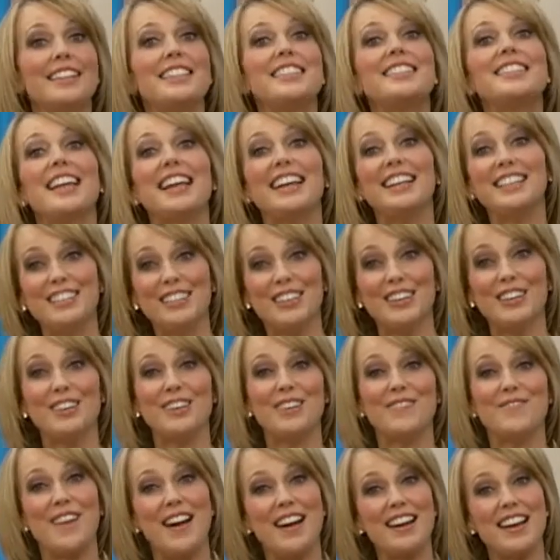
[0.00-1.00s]
Stay tuned
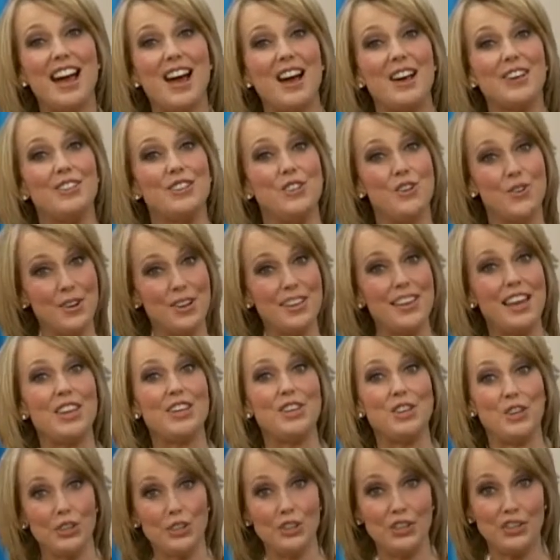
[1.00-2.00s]
and find out how you can
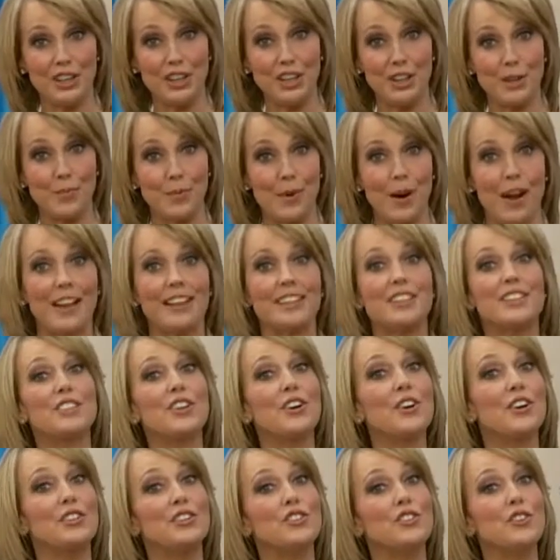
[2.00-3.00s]
get your Genie bra and
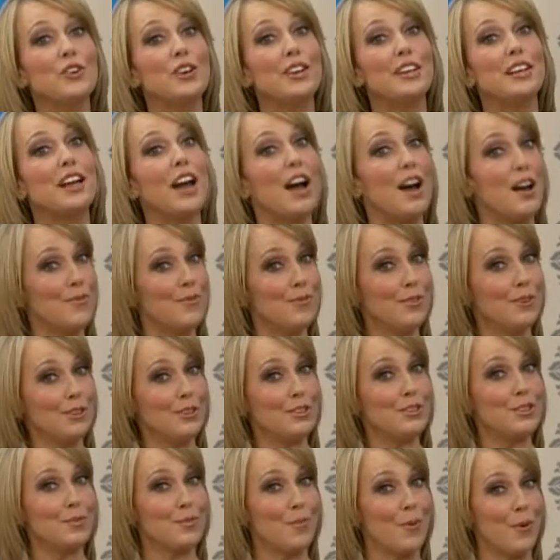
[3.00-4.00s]
start enjoying comfort,
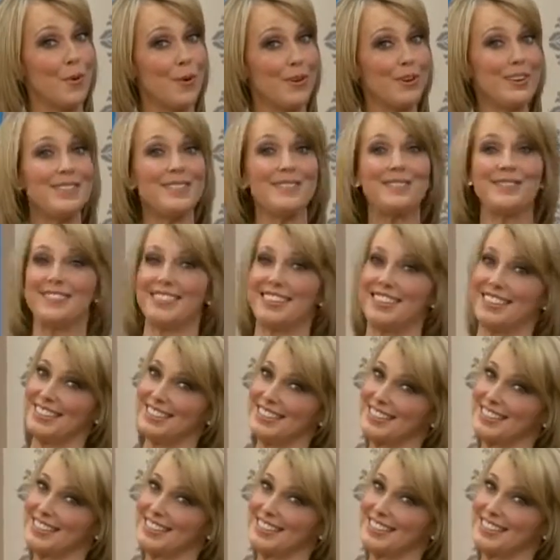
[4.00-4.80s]
support, and